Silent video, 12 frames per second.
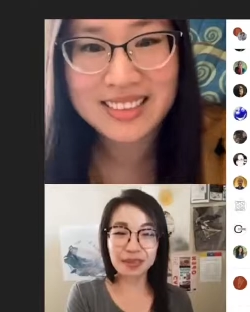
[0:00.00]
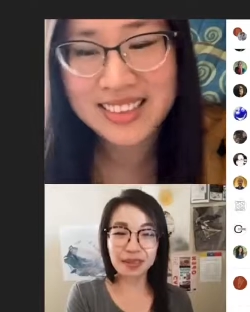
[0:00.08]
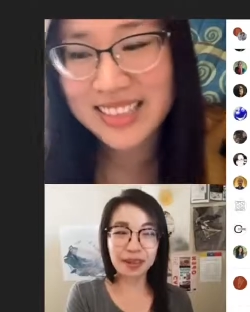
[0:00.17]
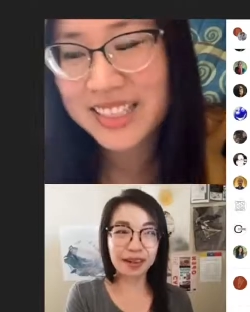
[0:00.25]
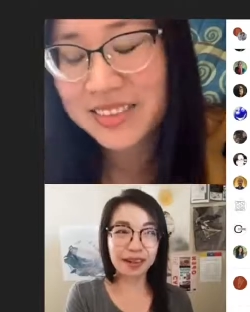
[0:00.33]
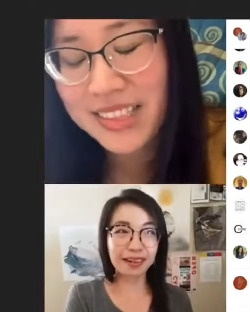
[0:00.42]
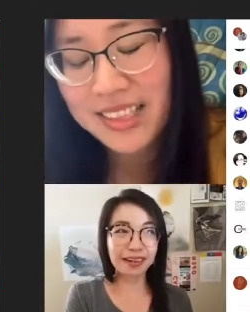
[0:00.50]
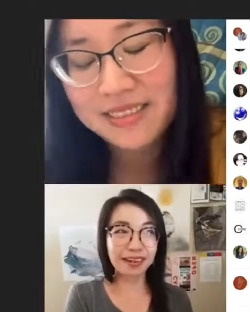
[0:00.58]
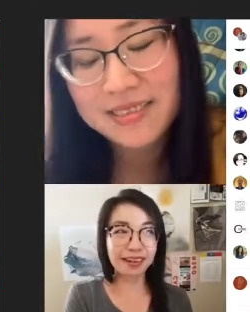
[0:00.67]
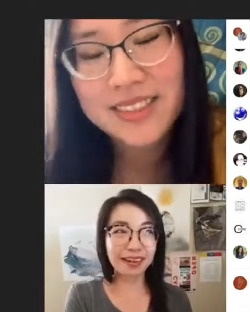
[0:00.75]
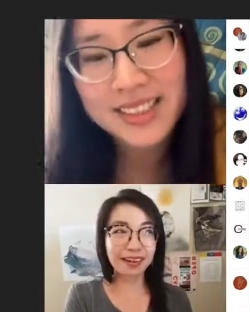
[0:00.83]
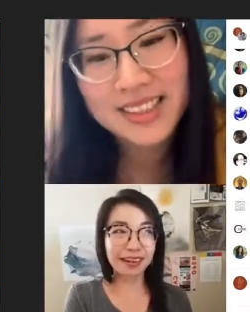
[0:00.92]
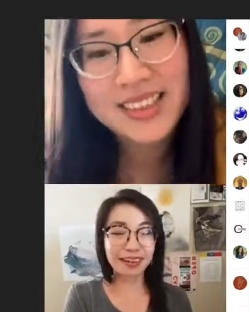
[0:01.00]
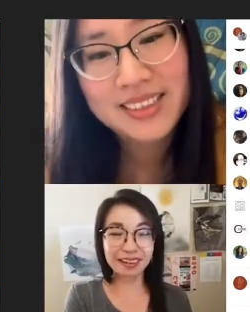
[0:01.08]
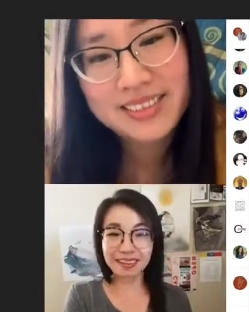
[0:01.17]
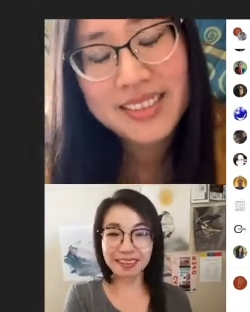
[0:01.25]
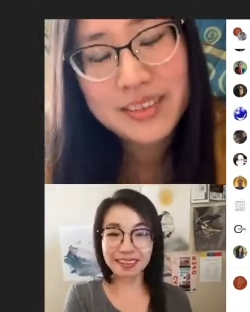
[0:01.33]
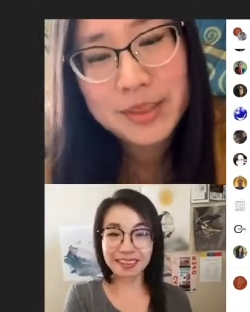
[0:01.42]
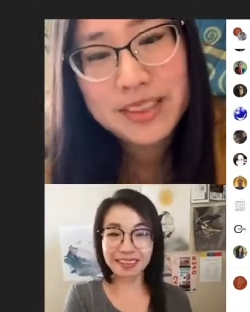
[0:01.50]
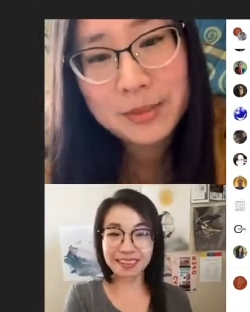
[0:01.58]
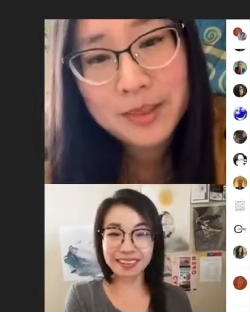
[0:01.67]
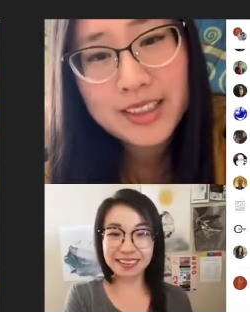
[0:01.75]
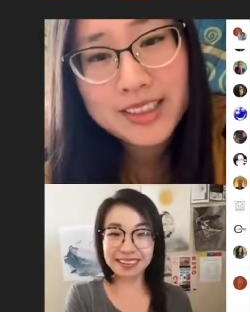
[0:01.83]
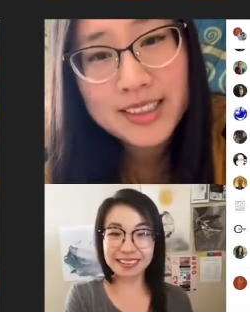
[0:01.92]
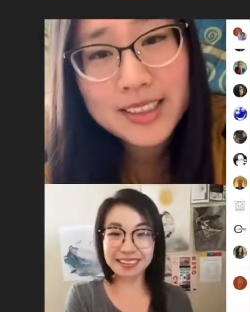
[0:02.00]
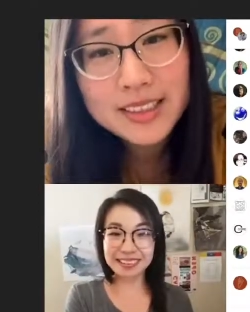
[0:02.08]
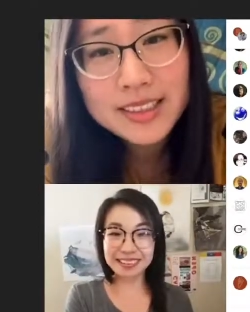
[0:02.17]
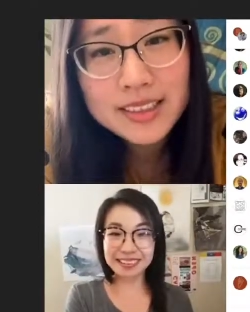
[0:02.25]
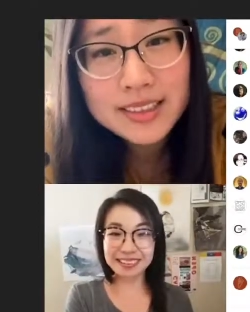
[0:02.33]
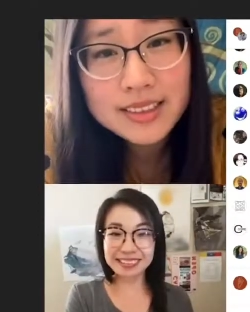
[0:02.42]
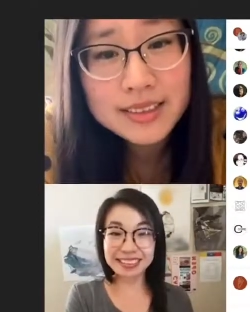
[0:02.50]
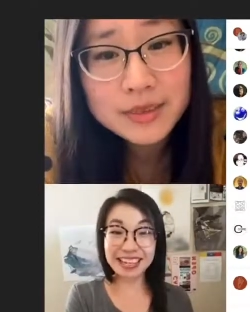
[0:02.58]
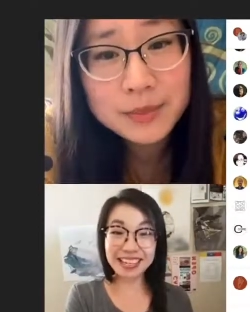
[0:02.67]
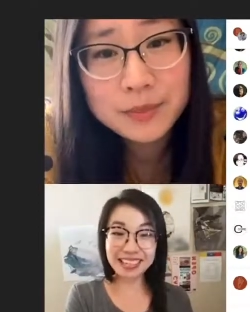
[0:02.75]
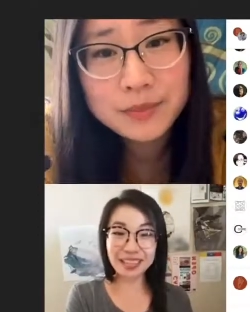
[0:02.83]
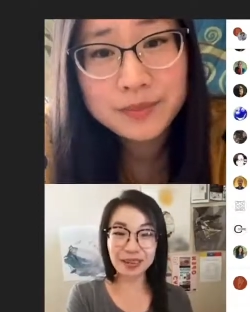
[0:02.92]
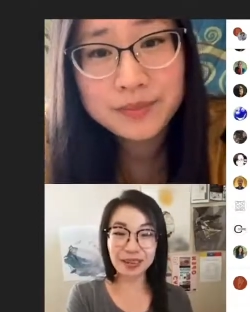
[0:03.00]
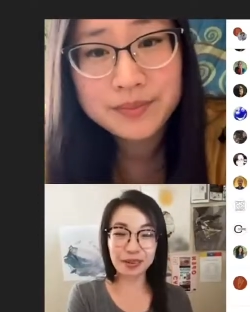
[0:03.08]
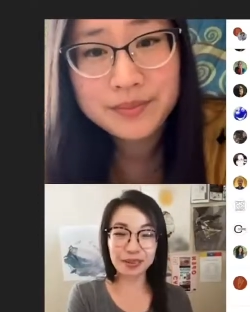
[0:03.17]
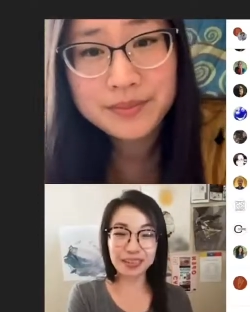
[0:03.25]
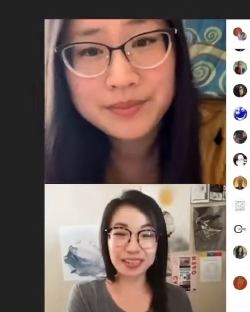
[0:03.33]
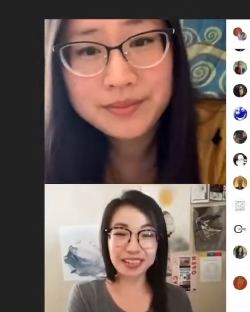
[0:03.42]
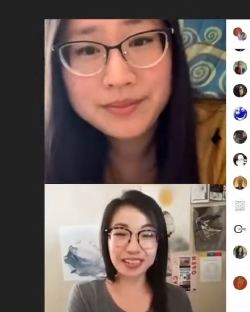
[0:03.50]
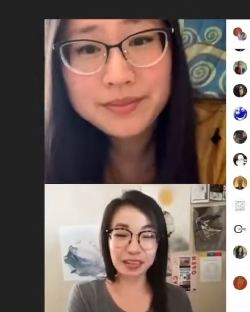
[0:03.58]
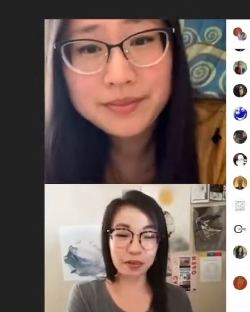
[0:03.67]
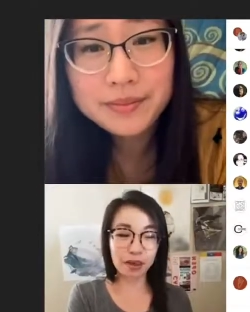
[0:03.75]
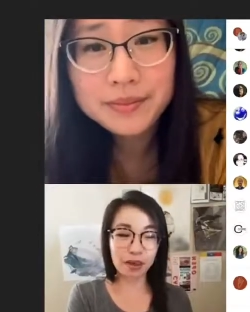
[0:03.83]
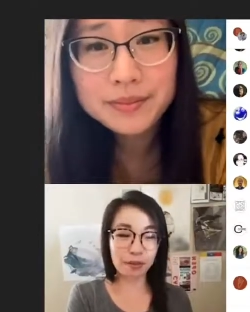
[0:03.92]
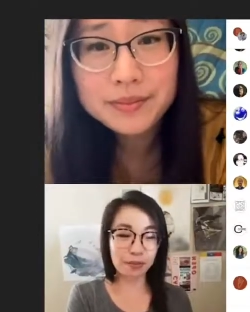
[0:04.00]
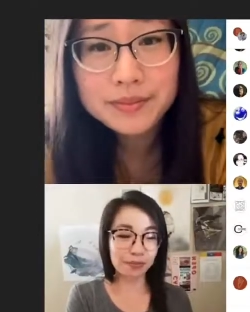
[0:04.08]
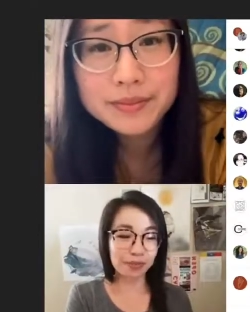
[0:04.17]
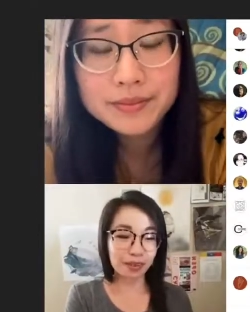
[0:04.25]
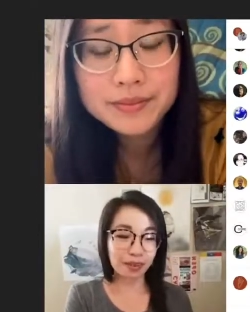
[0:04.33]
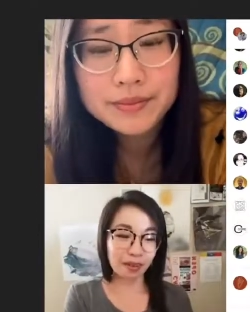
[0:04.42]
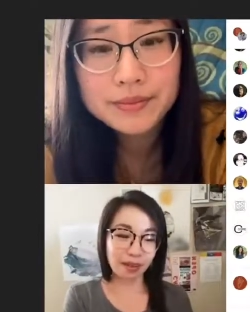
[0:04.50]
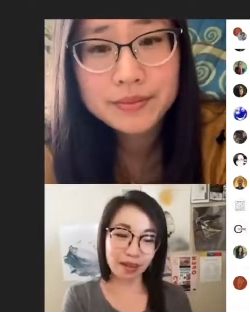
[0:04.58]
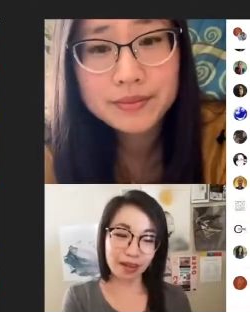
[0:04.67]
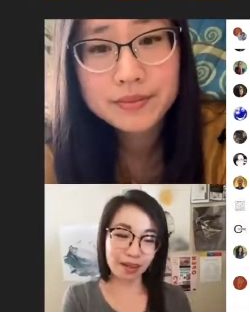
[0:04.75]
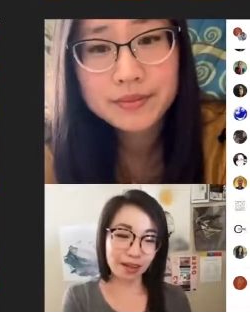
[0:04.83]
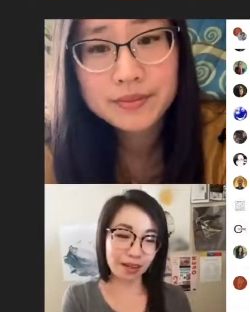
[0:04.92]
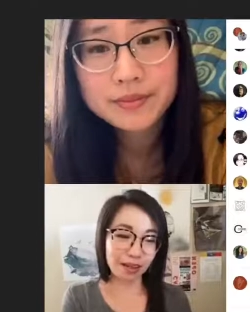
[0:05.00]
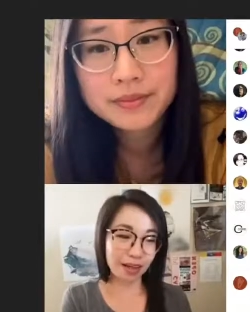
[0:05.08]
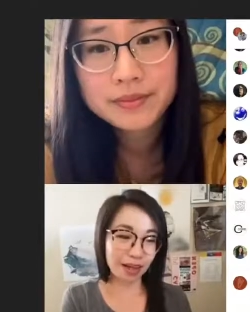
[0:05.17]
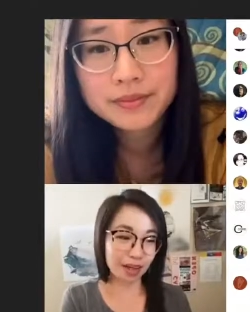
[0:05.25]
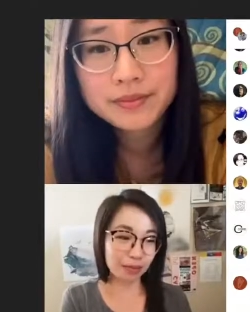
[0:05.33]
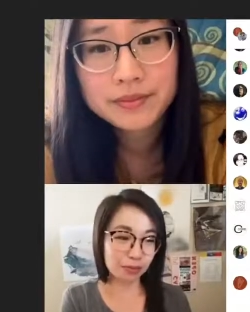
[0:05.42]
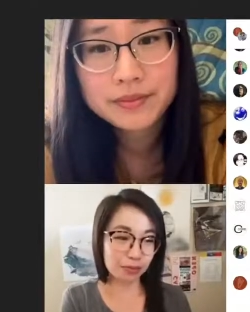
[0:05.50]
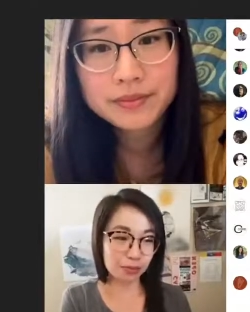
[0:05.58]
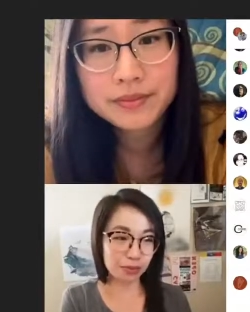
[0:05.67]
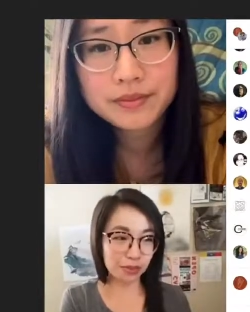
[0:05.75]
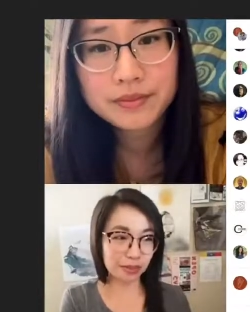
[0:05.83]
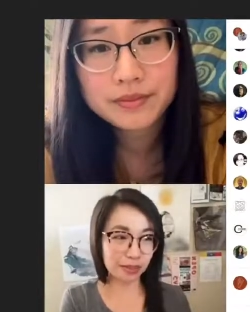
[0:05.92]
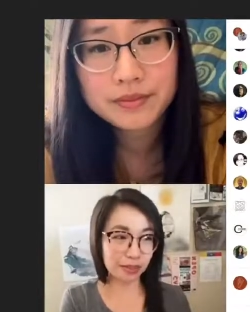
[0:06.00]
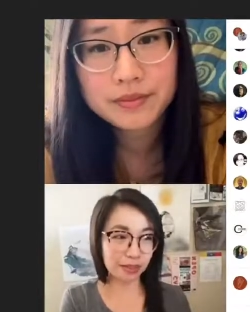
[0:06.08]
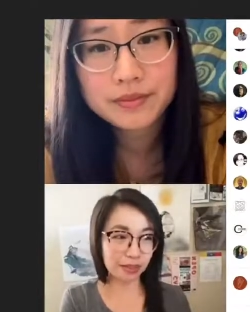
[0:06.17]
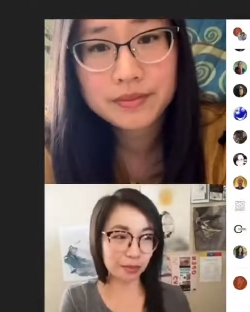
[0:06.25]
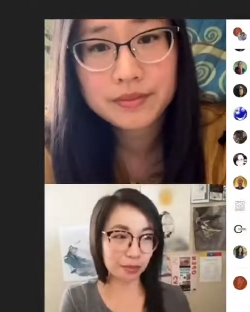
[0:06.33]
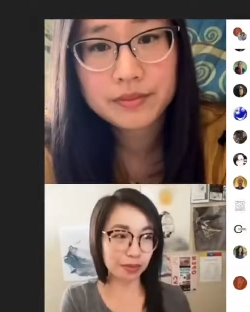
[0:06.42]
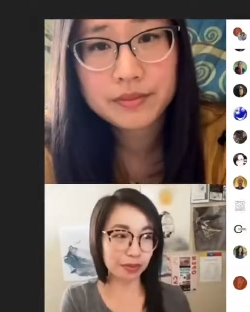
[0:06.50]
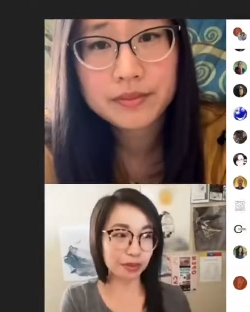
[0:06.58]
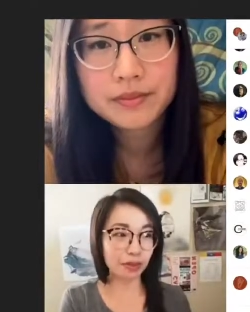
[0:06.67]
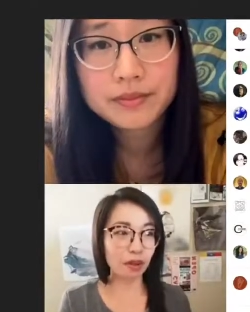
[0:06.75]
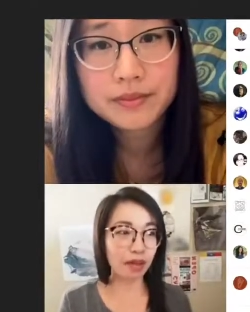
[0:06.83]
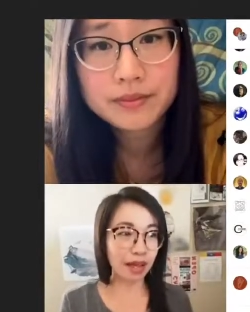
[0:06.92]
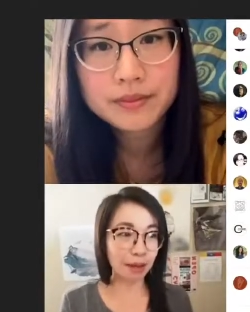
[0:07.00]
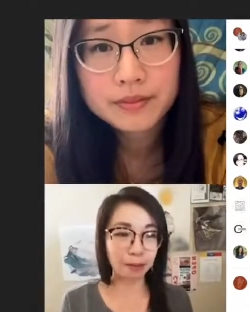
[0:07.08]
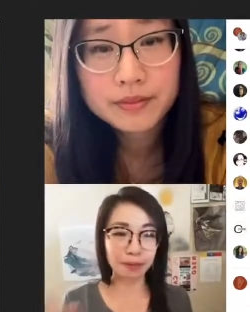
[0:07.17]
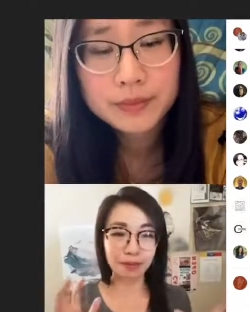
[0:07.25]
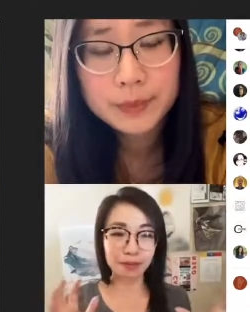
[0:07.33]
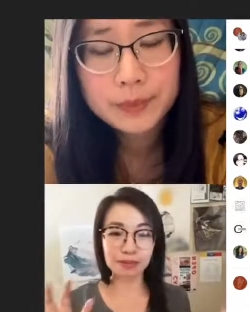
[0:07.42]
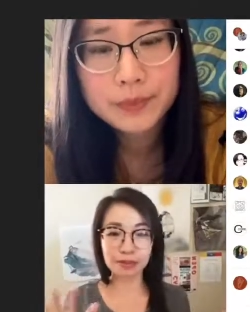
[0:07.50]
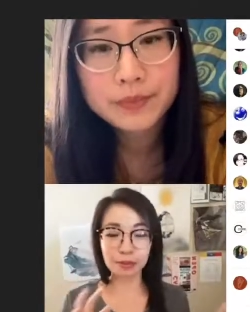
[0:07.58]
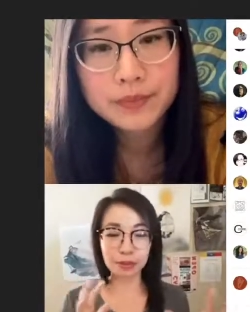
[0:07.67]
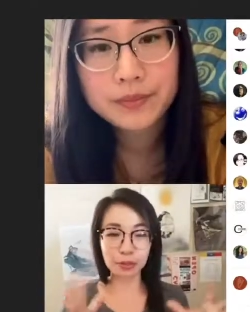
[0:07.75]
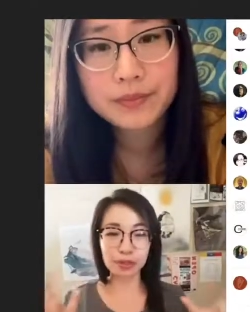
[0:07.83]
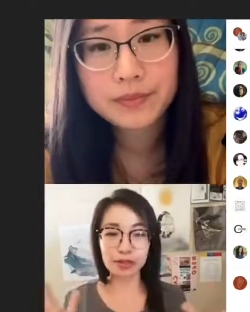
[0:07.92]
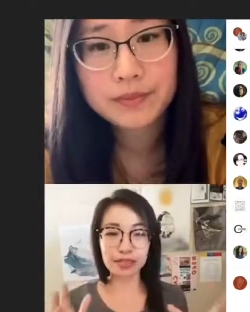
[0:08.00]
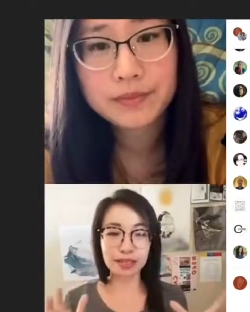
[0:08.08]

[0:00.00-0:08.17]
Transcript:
Speaker 1: that's all what right. I loved about your project.
Speaker 2: Thank you. Thank you. Um, I was really, when it all happened, when quarantine